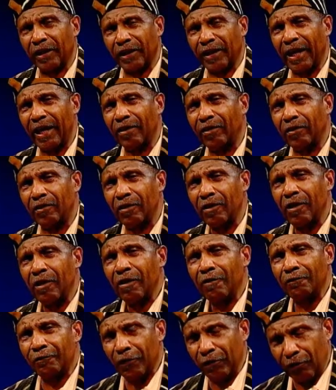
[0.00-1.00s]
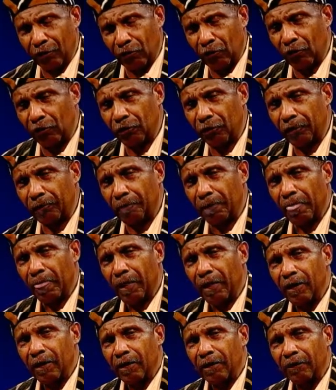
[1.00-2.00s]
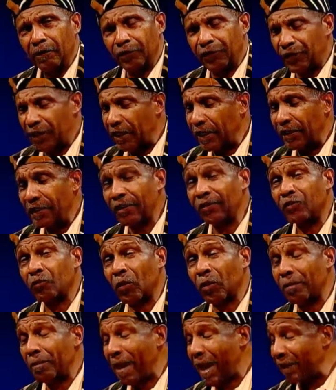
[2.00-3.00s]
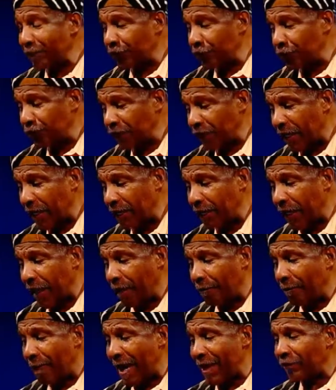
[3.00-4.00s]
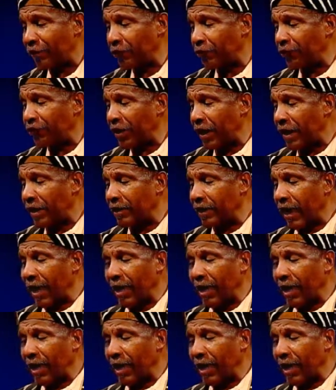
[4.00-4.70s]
together for the good. You see, and this is what Matthew said now. Matthew said